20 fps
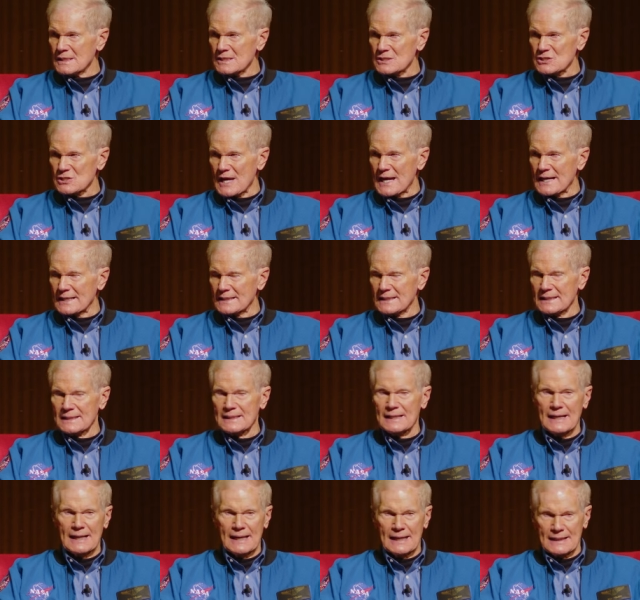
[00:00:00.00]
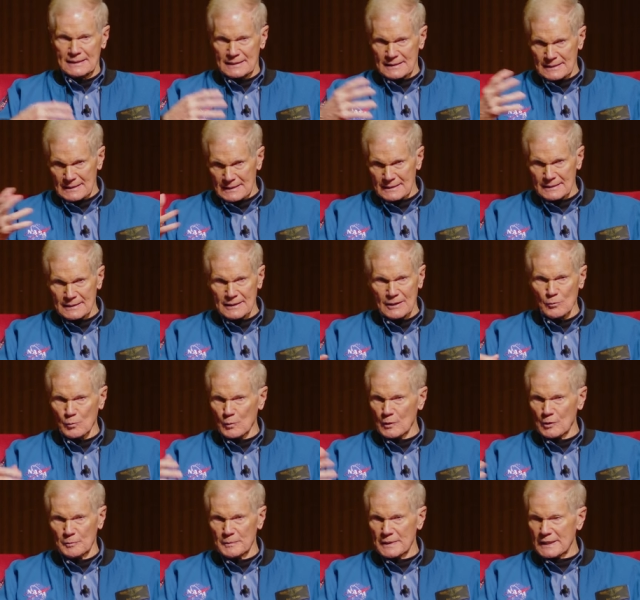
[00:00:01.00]
signed, it, and there
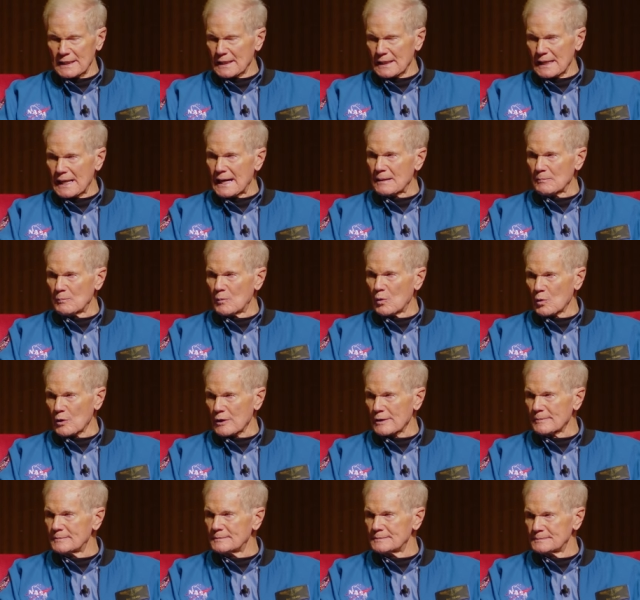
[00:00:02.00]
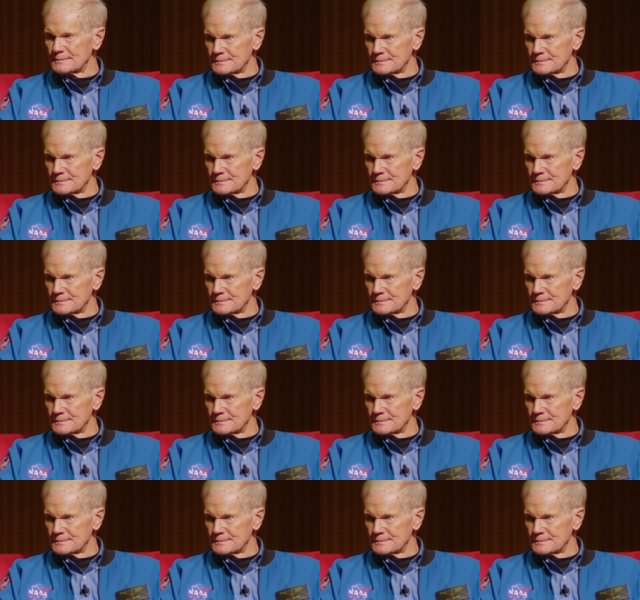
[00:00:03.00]
will be a lot more. Mm